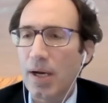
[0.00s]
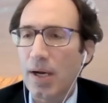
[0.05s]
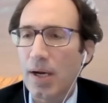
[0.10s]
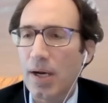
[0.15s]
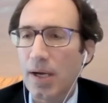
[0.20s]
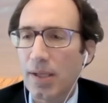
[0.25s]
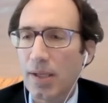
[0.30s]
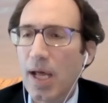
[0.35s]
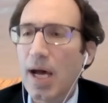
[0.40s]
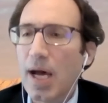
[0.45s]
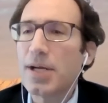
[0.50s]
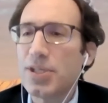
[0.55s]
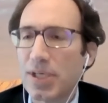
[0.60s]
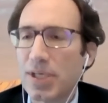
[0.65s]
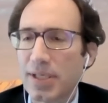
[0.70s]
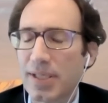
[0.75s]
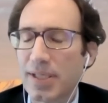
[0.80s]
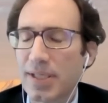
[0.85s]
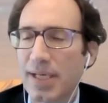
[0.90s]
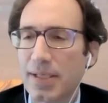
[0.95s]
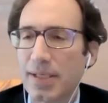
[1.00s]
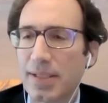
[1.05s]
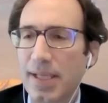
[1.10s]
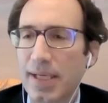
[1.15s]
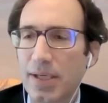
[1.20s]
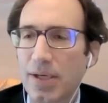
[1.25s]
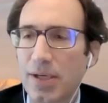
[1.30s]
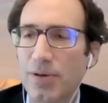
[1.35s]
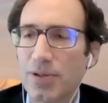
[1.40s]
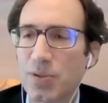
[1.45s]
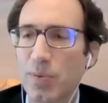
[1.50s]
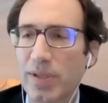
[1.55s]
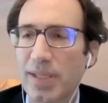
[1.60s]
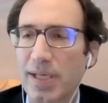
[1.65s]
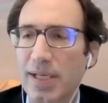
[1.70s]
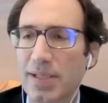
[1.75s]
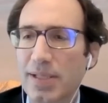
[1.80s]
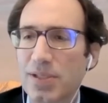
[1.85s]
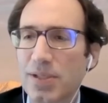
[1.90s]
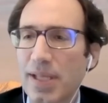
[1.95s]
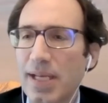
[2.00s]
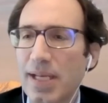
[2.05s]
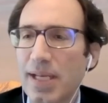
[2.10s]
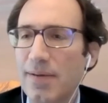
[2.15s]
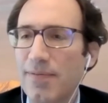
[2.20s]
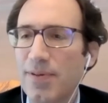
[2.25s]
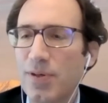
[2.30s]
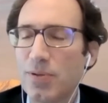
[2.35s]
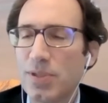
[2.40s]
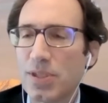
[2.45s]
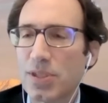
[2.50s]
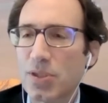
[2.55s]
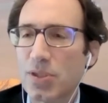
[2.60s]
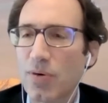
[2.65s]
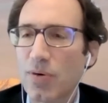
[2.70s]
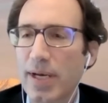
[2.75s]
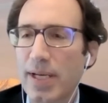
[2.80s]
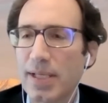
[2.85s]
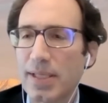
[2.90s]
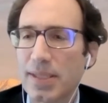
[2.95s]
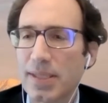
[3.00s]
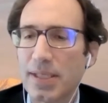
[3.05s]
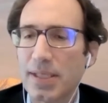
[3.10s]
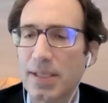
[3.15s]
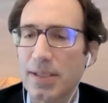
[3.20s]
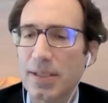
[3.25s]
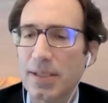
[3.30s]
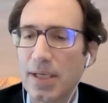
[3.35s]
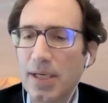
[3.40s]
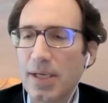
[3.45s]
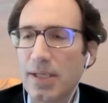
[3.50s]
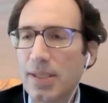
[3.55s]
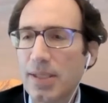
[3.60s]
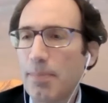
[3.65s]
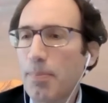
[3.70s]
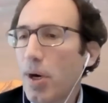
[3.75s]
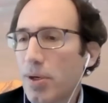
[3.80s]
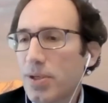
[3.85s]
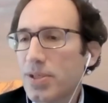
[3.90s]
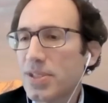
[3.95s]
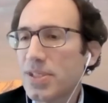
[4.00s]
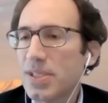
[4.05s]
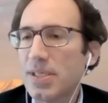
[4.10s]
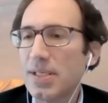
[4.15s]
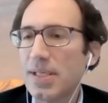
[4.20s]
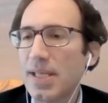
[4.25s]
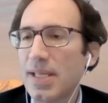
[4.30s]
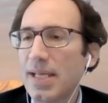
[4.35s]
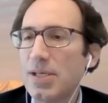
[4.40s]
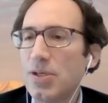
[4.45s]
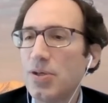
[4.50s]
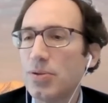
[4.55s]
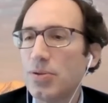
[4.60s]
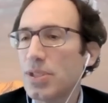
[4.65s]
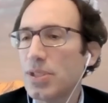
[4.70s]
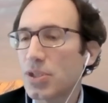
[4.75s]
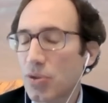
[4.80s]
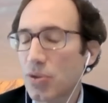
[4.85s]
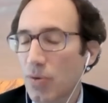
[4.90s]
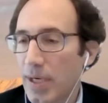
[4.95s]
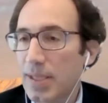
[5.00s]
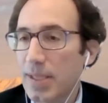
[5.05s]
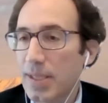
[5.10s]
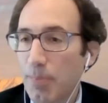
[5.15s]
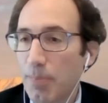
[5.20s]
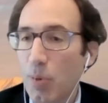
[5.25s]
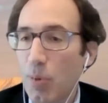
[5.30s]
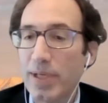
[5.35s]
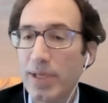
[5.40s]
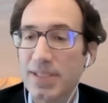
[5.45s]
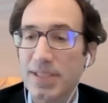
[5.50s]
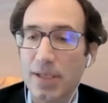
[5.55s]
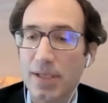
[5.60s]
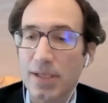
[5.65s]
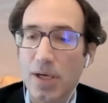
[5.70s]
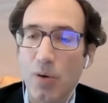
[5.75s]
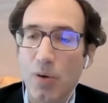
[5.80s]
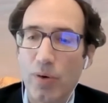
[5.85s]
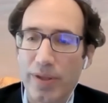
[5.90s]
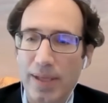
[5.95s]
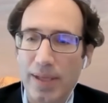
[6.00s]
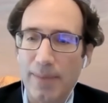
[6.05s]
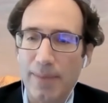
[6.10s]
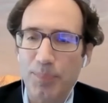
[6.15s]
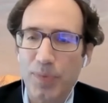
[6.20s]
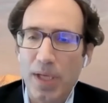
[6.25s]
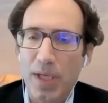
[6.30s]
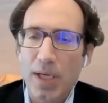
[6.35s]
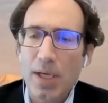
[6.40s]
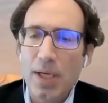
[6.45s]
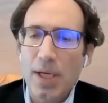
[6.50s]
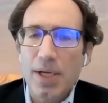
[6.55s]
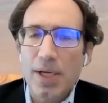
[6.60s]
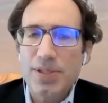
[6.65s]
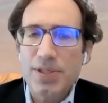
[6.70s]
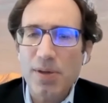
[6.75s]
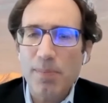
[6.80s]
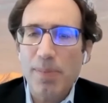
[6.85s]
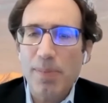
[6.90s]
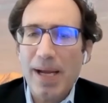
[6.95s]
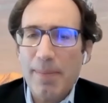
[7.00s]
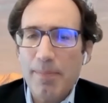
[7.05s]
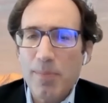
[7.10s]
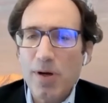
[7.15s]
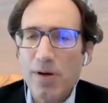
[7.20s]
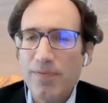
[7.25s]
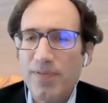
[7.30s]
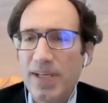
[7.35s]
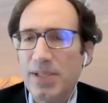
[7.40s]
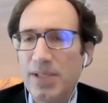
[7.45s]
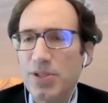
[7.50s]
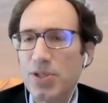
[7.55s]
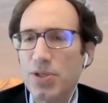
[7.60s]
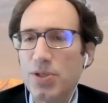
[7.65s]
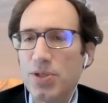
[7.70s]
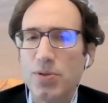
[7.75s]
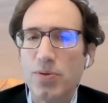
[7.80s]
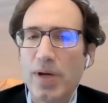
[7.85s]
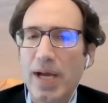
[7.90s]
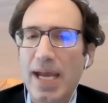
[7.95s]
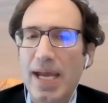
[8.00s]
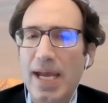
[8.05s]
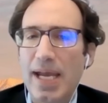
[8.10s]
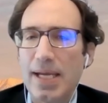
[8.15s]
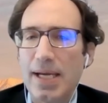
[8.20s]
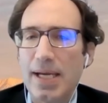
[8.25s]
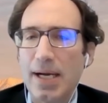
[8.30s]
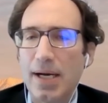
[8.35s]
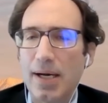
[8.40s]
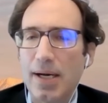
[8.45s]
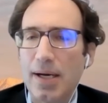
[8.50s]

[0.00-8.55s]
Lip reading: logic that goes with that, so that if you discredit the person, then you discredit the points that go with it. So by moving to a